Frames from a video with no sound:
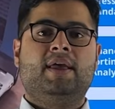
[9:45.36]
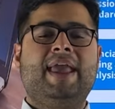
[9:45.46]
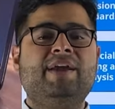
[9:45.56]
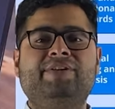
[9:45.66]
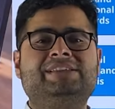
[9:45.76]

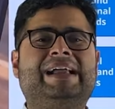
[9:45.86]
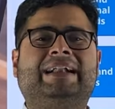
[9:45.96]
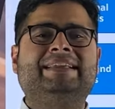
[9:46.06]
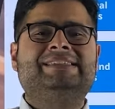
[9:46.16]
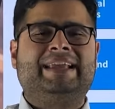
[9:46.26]
Every
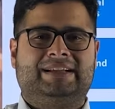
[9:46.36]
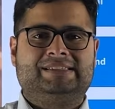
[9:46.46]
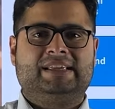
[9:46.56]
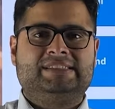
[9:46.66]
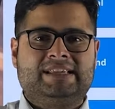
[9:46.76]

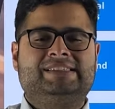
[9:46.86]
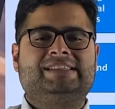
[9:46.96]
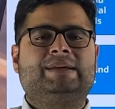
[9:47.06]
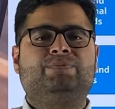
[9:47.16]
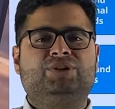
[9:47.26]
statistics, it's a
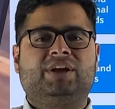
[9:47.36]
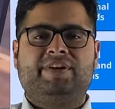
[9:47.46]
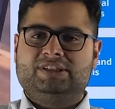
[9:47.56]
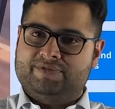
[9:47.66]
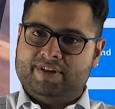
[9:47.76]
subject
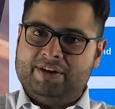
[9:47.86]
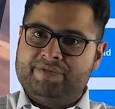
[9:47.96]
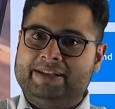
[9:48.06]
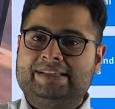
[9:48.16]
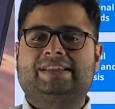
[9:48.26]
which where
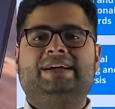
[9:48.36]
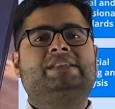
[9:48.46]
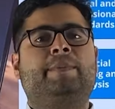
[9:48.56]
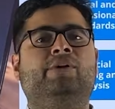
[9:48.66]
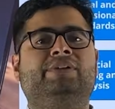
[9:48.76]
we discuss
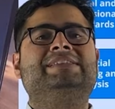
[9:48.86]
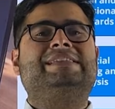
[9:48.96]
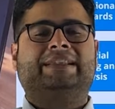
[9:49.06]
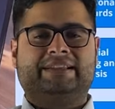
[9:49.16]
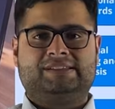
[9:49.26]
about the
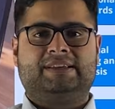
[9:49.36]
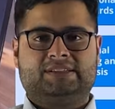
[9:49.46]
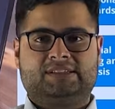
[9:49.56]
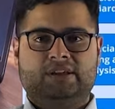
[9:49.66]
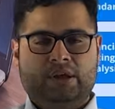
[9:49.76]

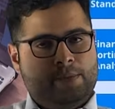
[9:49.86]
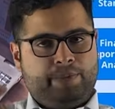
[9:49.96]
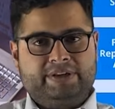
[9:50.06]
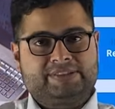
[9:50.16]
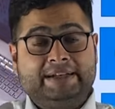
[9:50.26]
statistics,
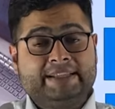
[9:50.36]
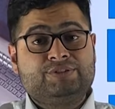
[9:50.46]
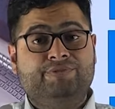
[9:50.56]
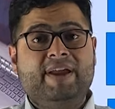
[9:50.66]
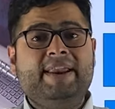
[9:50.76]
because that is
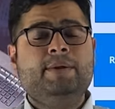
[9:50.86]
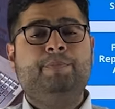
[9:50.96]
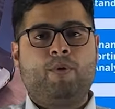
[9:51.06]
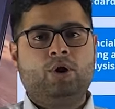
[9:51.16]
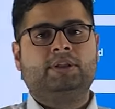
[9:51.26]
very
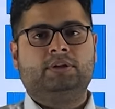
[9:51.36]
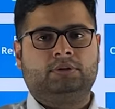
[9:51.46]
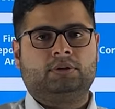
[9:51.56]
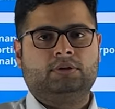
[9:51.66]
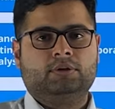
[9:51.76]

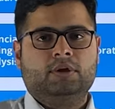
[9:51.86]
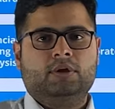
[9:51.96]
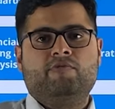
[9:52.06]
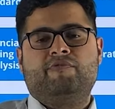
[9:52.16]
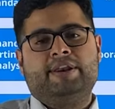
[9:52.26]
important
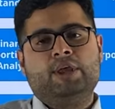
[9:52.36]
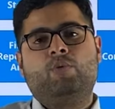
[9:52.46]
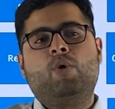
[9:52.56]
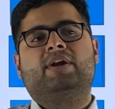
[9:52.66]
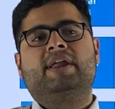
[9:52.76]
when
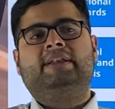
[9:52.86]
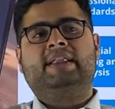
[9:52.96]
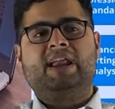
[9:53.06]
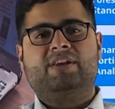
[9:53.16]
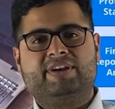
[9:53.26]
you're working in
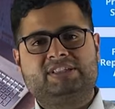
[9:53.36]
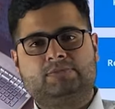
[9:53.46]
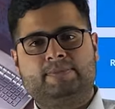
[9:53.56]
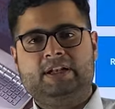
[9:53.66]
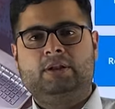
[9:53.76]
the
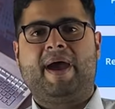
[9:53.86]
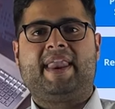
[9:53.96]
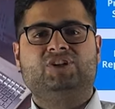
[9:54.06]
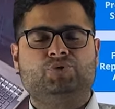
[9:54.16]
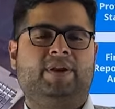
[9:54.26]
investment
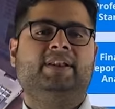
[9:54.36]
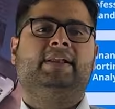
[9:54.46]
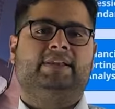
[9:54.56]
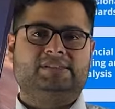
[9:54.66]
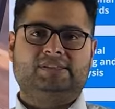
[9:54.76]
management
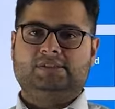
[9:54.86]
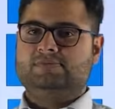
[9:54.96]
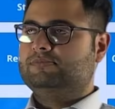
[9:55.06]
industry.